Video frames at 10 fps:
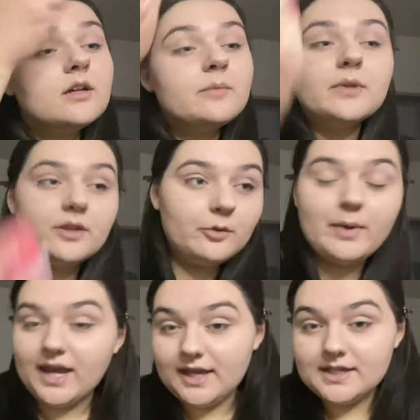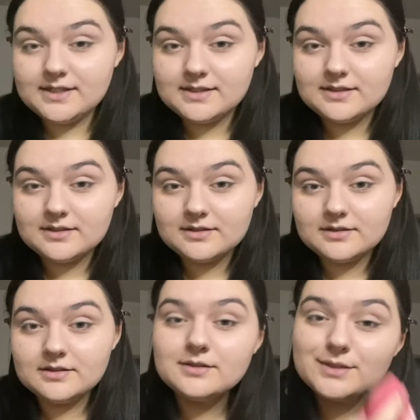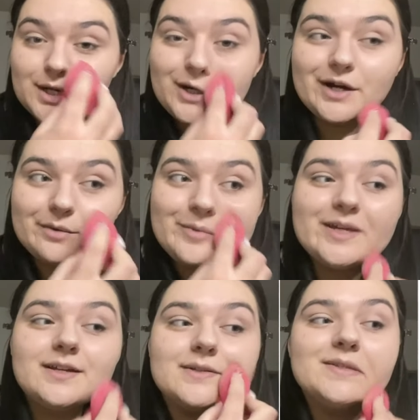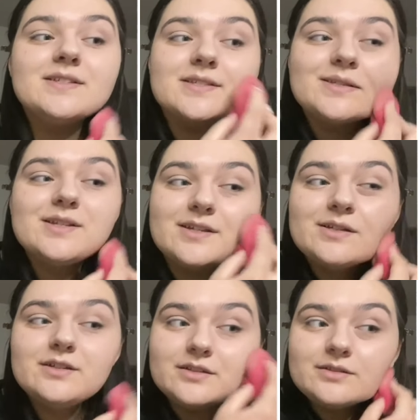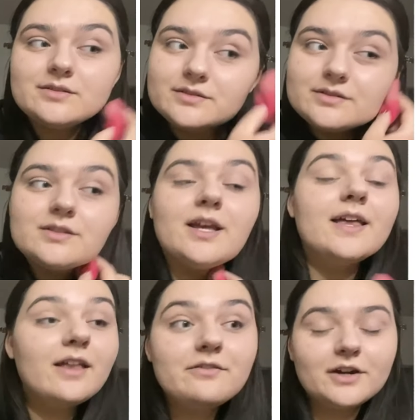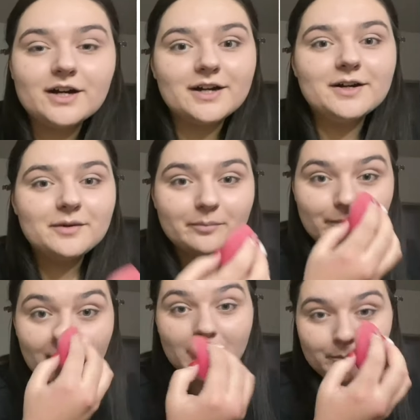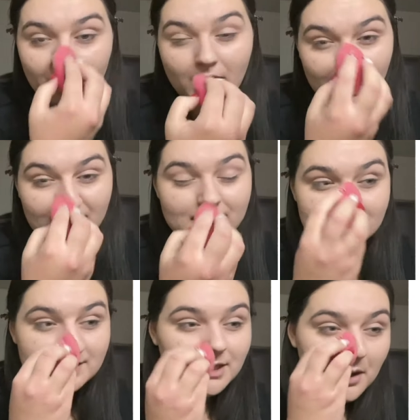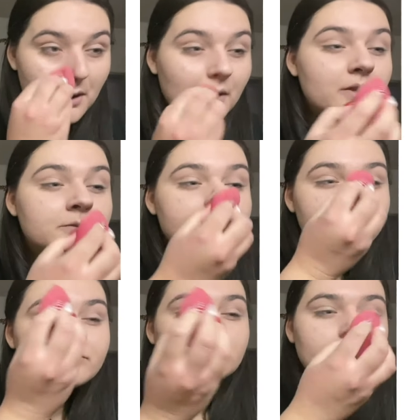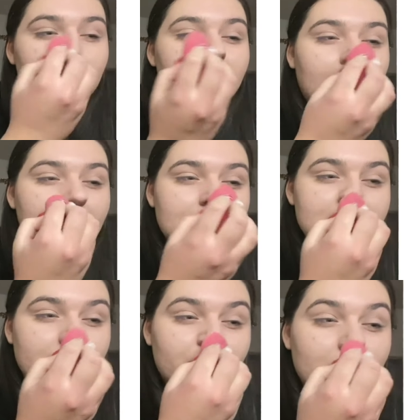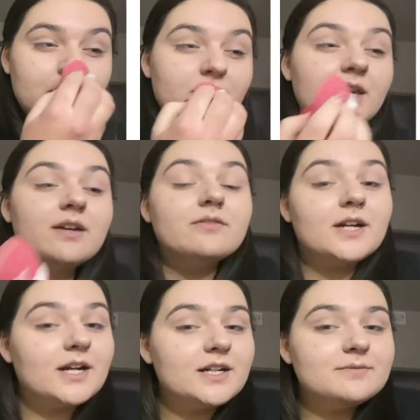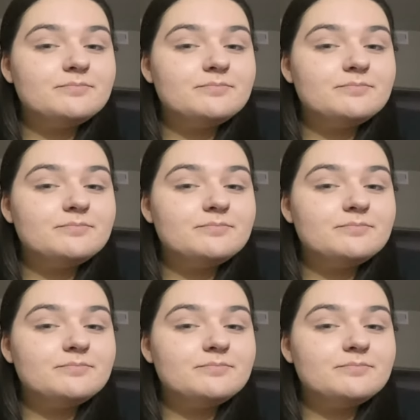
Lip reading: little biased to her because I love her, but her products, regardless of what you think of her,